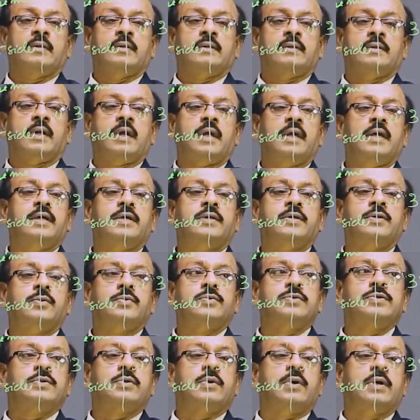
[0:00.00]

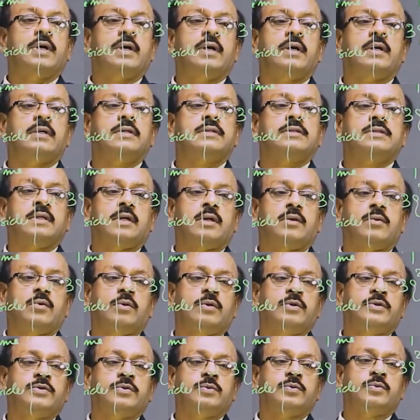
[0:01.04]
3Q square is
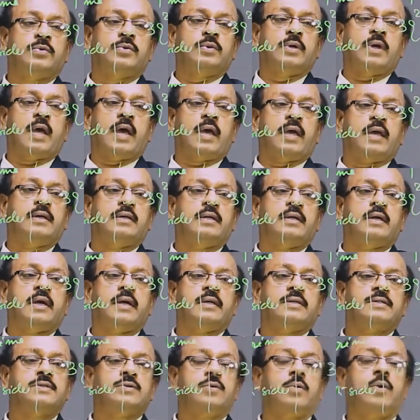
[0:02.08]
equal to
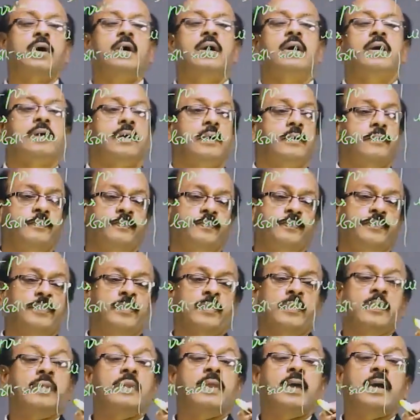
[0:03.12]
9K square.
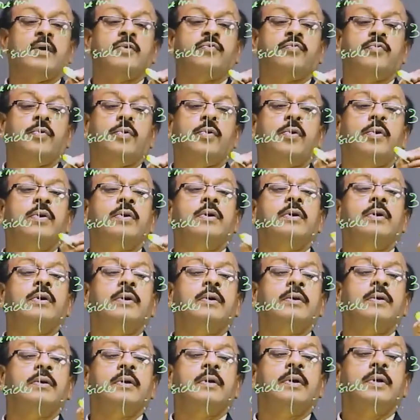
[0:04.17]

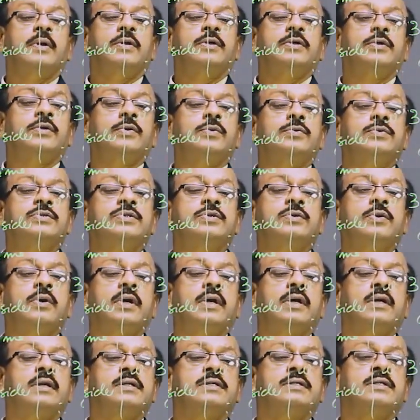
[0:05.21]
Therefore, Q
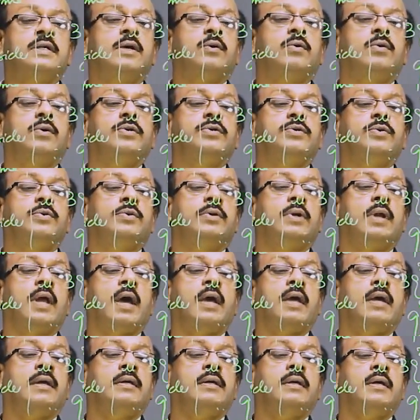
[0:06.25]
square is equal to
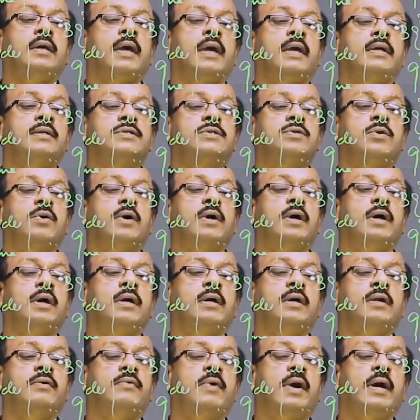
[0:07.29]
9K
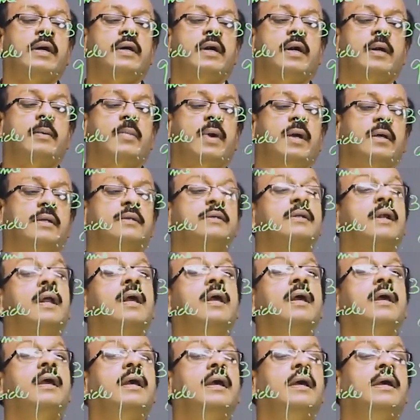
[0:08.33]
square divided by
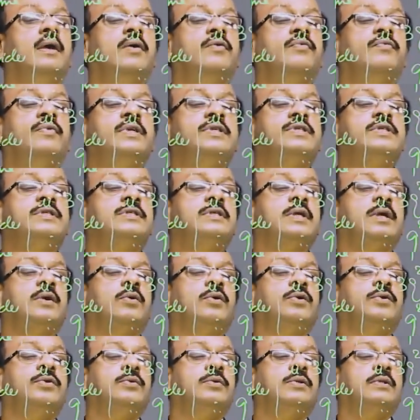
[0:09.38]
3, which is
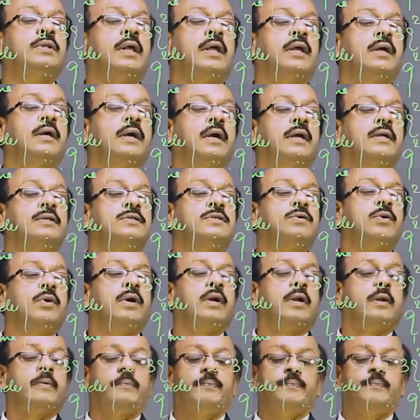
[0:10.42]
equal to 3K square.